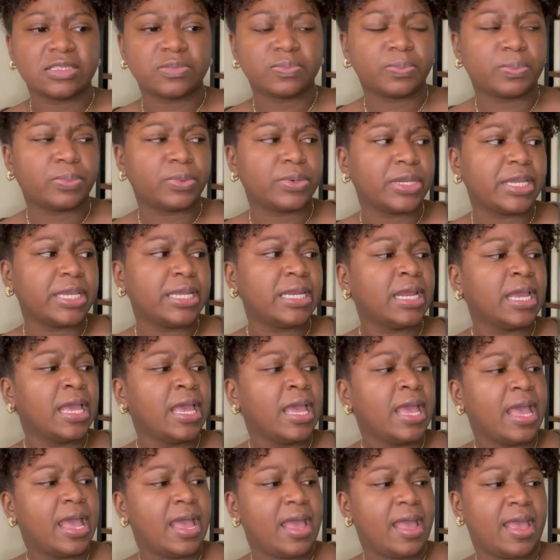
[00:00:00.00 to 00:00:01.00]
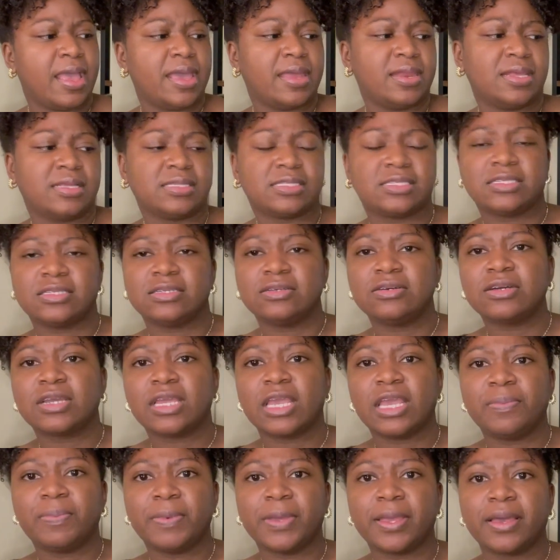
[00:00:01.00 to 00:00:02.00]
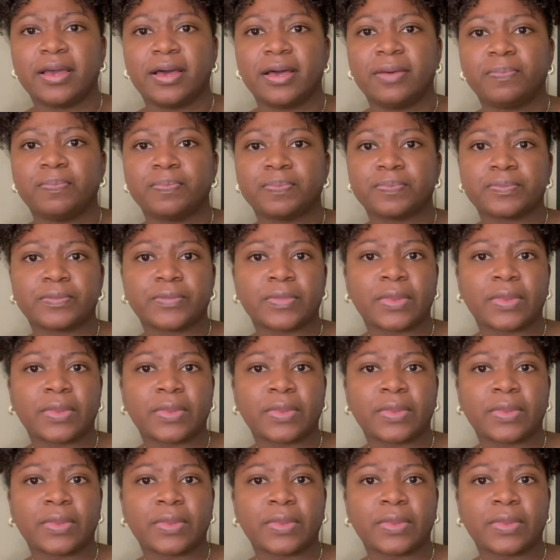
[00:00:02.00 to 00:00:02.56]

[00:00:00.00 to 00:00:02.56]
point, and it's still keeping up.